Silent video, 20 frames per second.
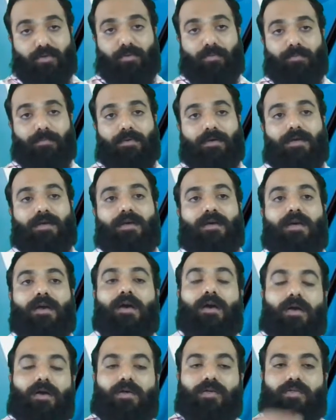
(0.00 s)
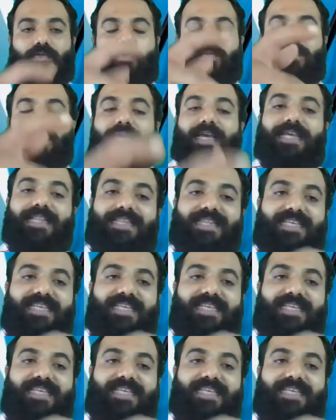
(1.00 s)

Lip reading: So in this correction,